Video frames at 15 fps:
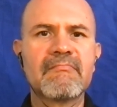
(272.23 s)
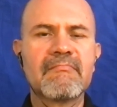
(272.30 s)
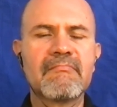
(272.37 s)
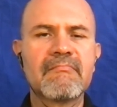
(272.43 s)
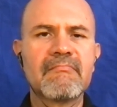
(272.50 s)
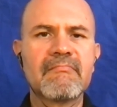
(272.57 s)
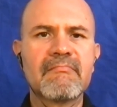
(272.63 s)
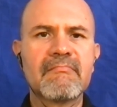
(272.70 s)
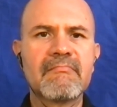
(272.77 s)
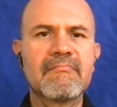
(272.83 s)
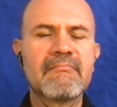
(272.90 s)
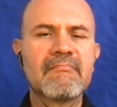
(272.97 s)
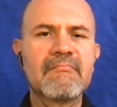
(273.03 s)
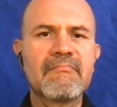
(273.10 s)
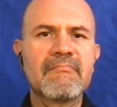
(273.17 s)

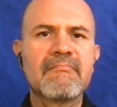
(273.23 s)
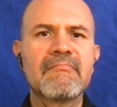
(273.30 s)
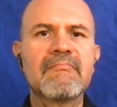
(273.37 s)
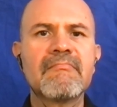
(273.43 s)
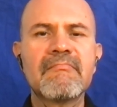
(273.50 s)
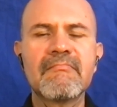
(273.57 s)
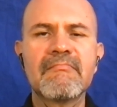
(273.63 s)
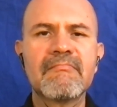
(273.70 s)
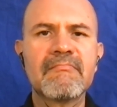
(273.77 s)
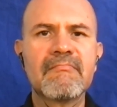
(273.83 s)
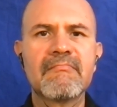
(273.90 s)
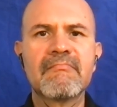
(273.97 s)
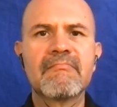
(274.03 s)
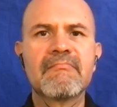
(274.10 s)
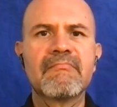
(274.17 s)

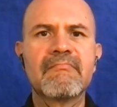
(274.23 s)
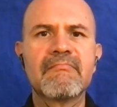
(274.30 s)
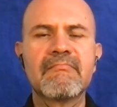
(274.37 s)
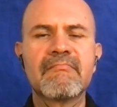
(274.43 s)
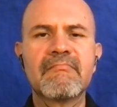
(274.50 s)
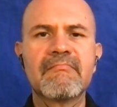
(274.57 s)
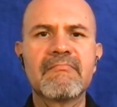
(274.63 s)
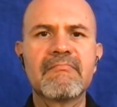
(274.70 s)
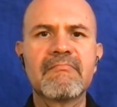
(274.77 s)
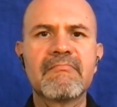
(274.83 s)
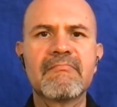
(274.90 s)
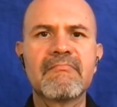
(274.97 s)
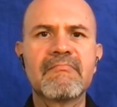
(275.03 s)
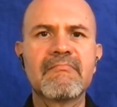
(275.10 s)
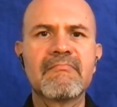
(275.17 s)

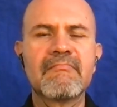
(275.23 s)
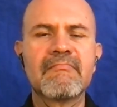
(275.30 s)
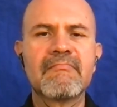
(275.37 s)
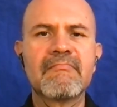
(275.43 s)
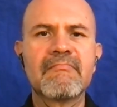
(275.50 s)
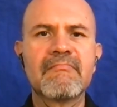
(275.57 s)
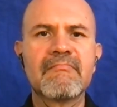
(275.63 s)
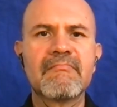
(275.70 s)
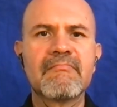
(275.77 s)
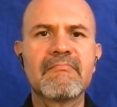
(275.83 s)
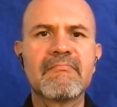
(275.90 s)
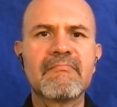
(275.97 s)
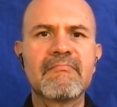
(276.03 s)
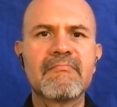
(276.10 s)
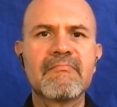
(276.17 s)

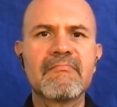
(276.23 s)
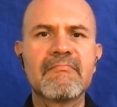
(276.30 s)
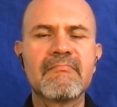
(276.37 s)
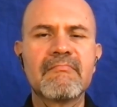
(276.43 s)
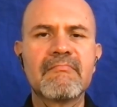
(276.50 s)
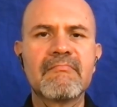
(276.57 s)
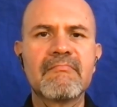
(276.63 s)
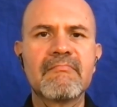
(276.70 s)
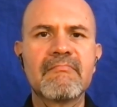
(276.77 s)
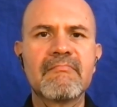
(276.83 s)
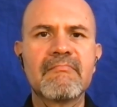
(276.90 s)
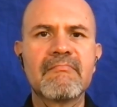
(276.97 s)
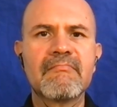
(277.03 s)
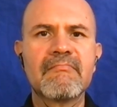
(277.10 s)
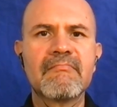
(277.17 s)

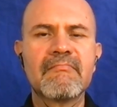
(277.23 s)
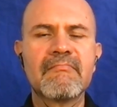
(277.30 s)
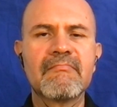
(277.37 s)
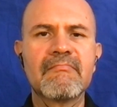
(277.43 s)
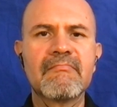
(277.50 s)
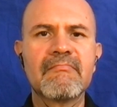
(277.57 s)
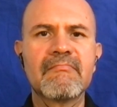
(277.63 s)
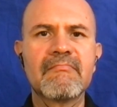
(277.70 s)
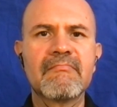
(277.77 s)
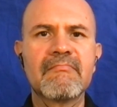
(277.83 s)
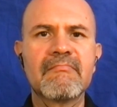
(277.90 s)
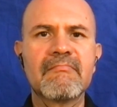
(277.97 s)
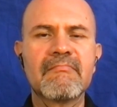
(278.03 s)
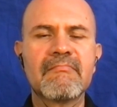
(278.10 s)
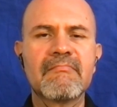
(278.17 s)

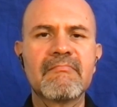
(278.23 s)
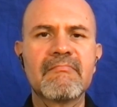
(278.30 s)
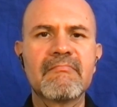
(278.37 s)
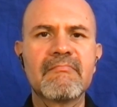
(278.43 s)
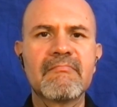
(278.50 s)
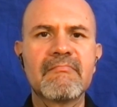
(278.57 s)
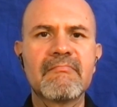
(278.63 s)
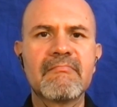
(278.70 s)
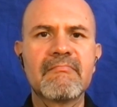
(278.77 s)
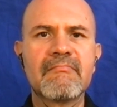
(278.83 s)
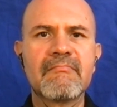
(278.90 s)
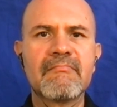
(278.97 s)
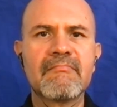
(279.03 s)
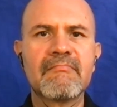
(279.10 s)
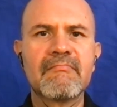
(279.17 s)

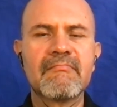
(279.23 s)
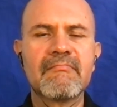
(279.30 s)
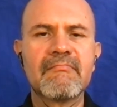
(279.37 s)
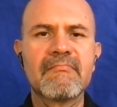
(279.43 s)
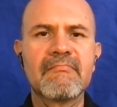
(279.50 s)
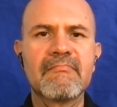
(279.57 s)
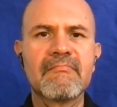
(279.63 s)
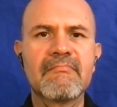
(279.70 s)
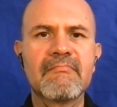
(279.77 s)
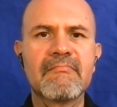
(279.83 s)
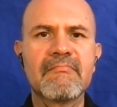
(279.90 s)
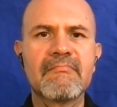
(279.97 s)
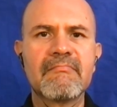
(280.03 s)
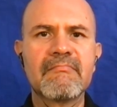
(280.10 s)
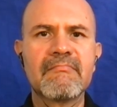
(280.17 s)
The person shown says nothing.